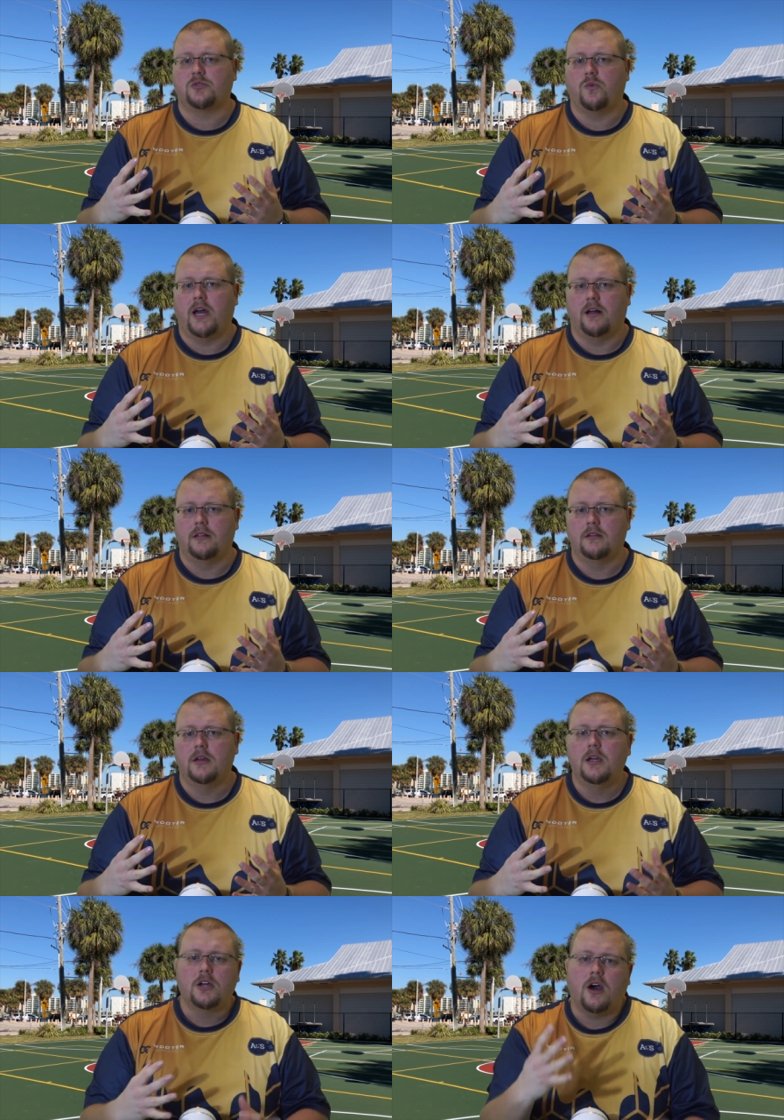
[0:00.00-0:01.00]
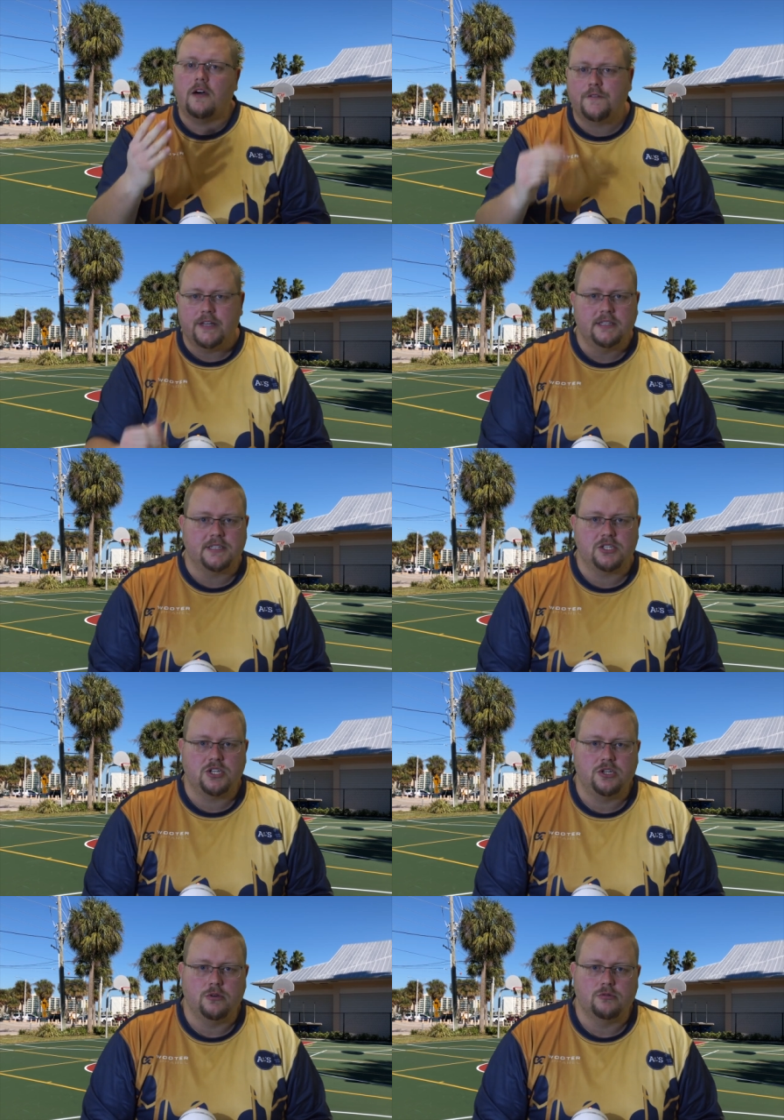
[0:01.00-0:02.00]
as well. Confidence is
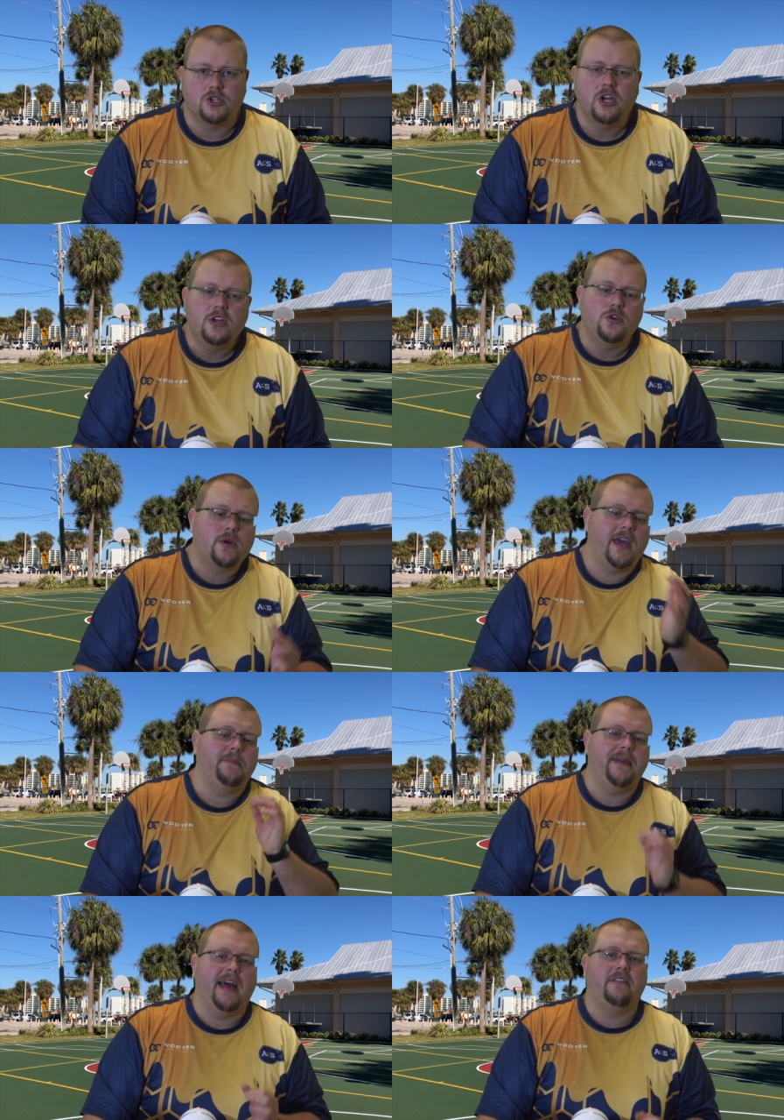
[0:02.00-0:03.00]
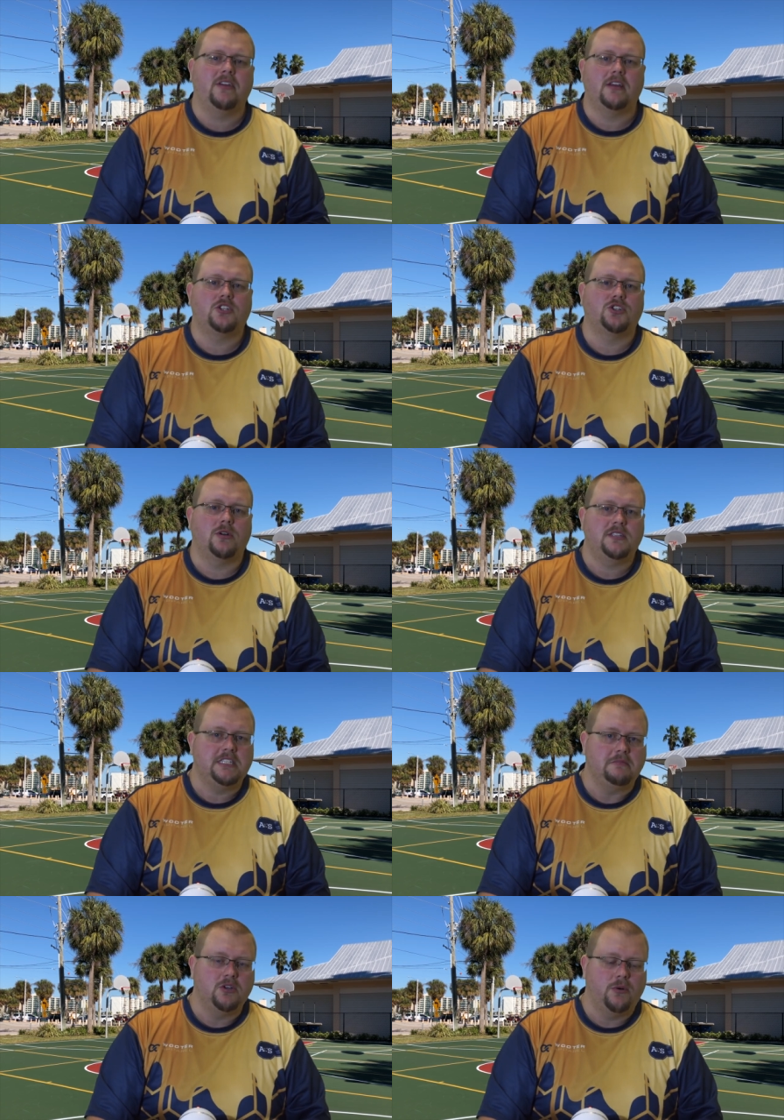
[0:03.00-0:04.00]
huge. You can't be having a short
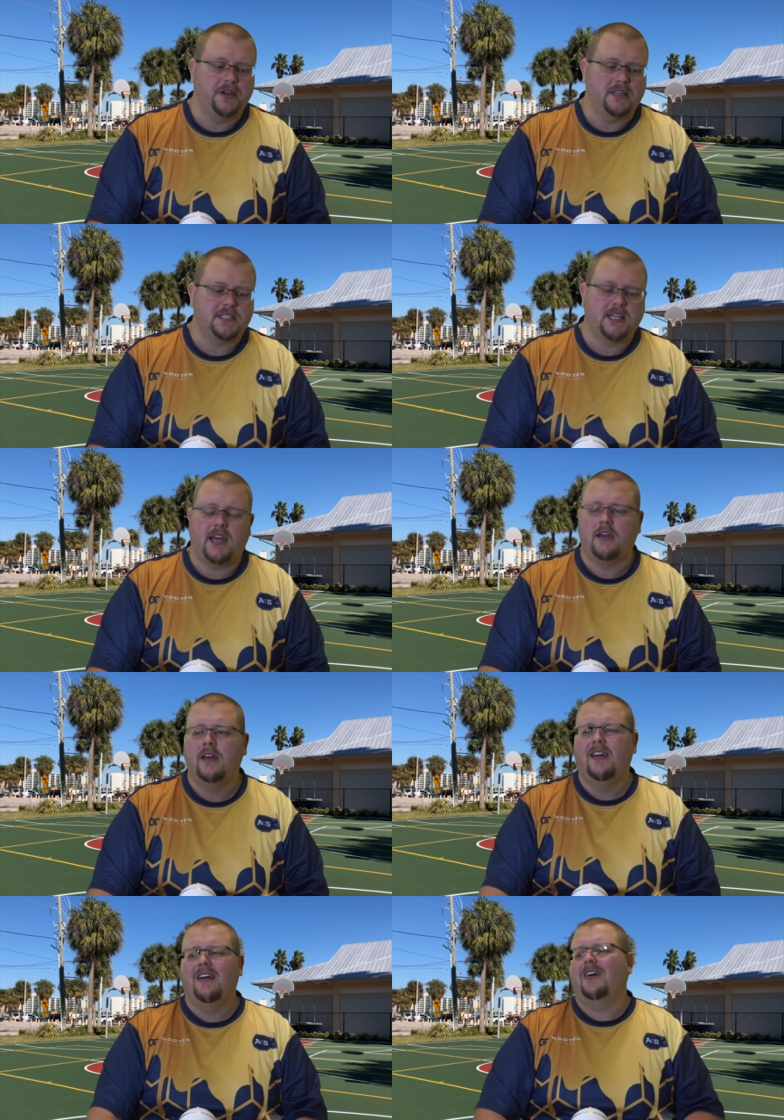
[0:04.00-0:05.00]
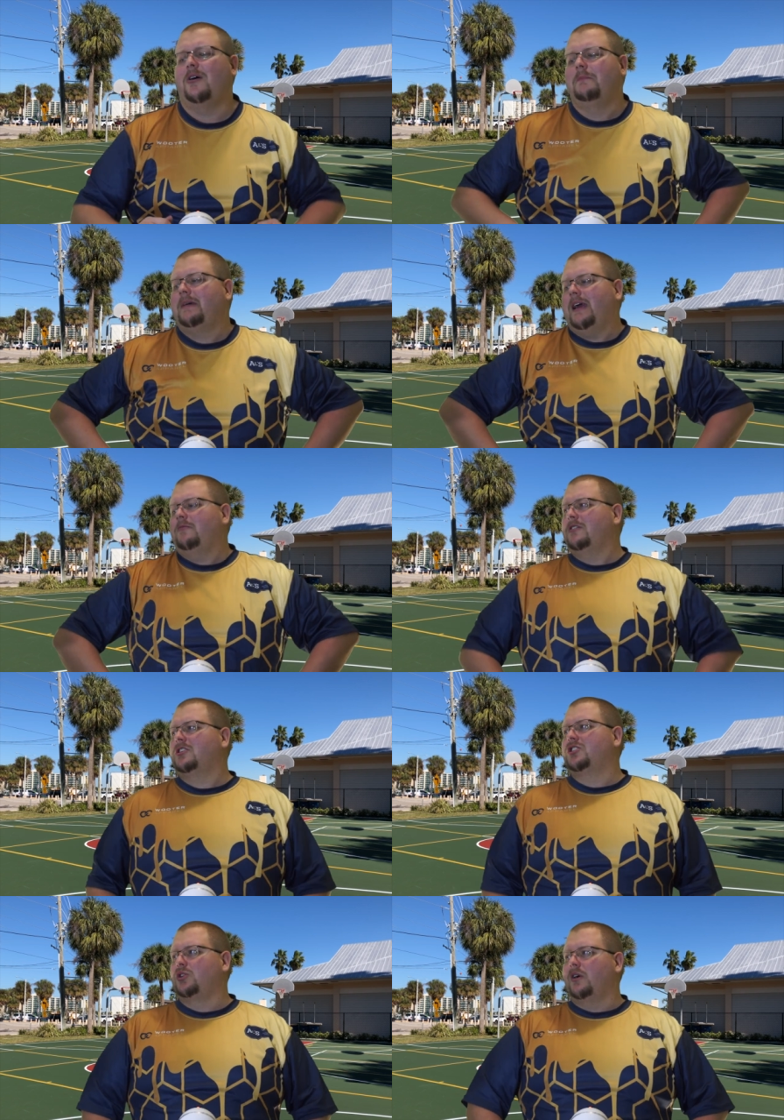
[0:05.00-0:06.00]
team going in saying, oh man, we're
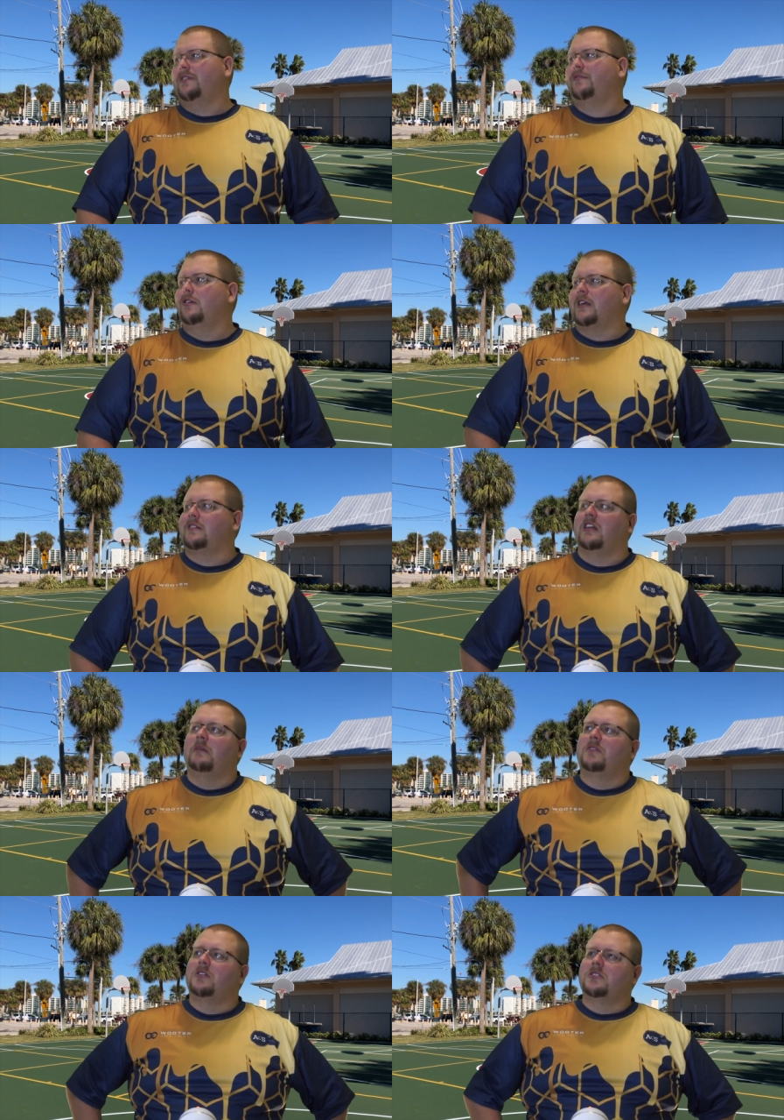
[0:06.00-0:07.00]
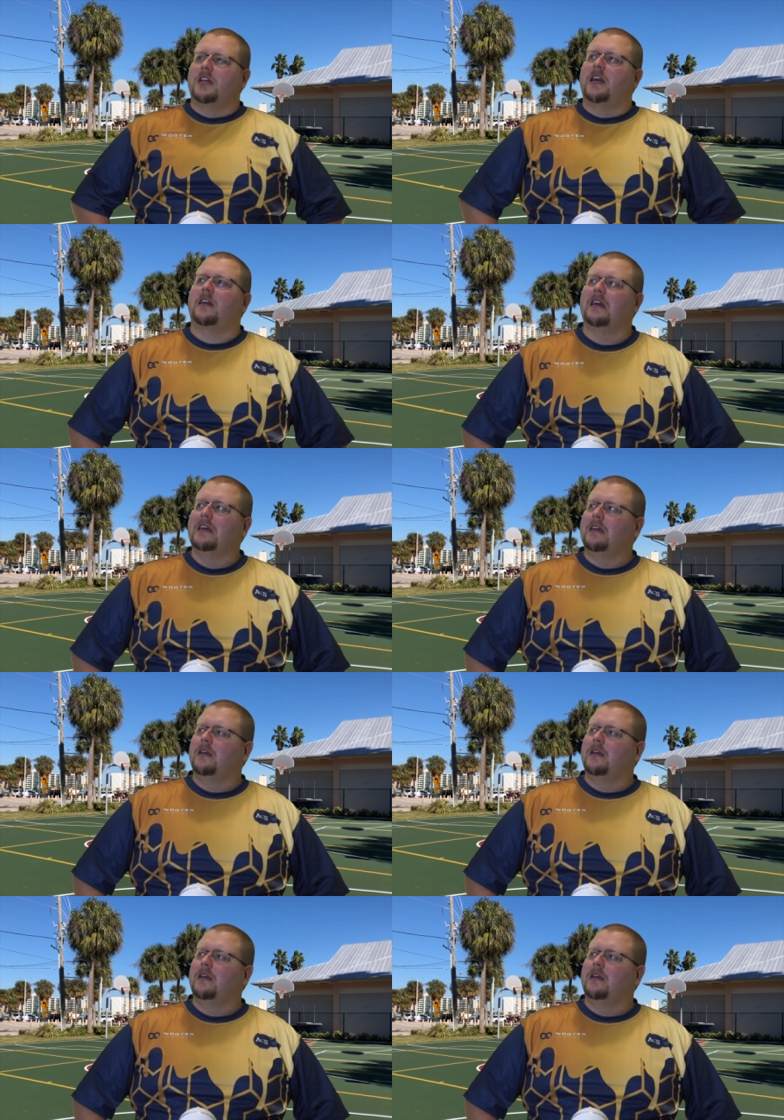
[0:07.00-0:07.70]
short, look at them. There's like...